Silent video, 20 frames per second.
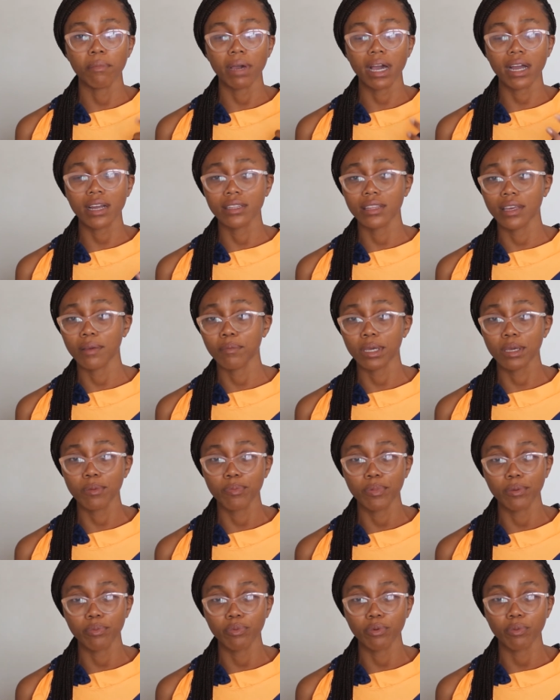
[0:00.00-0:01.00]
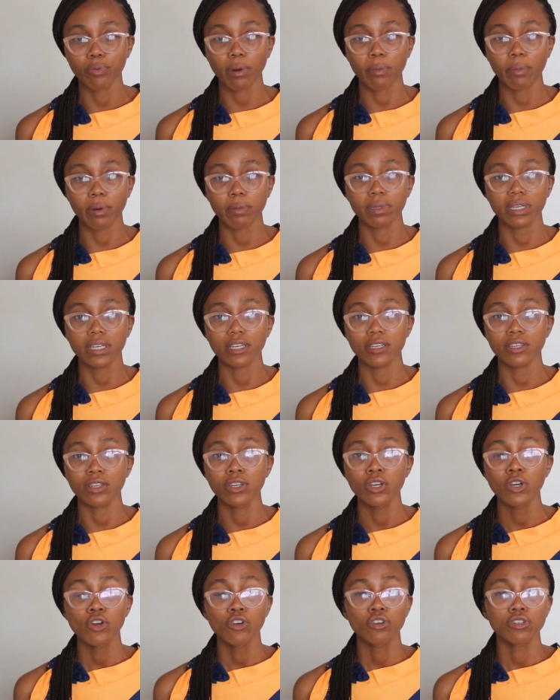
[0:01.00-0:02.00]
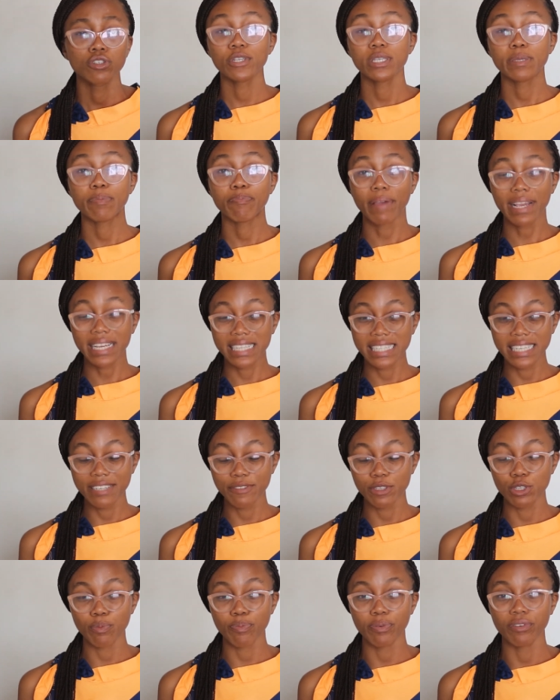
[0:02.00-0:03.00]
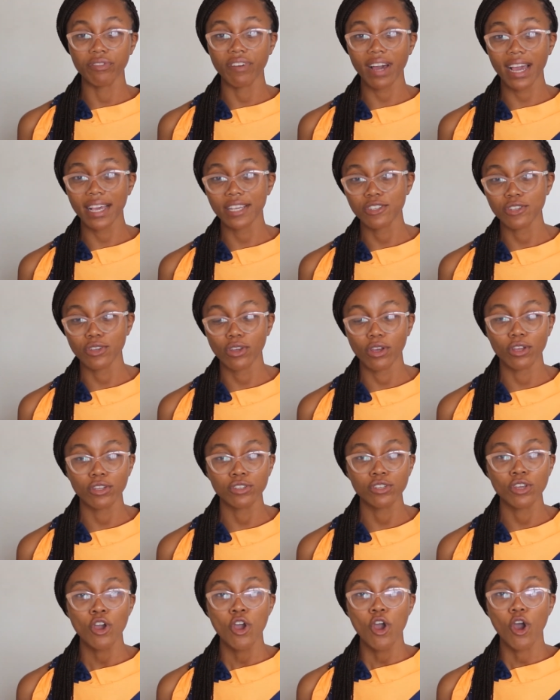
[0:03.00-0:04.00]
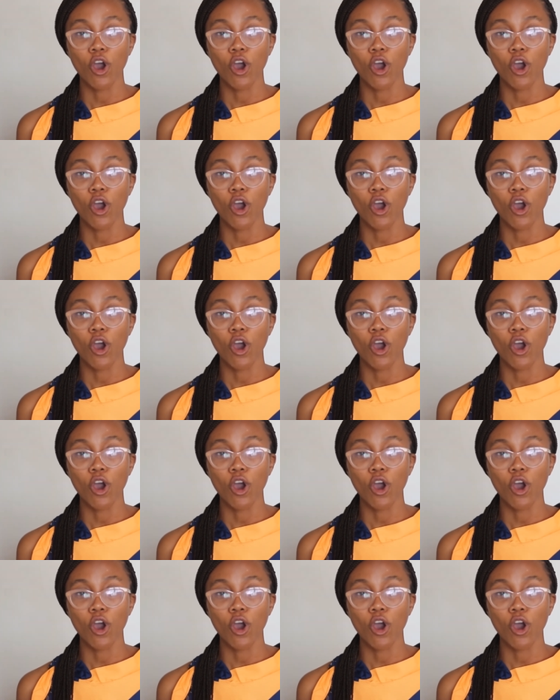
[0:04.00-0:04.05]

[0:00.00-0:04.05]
academic people, probably prospective supervisors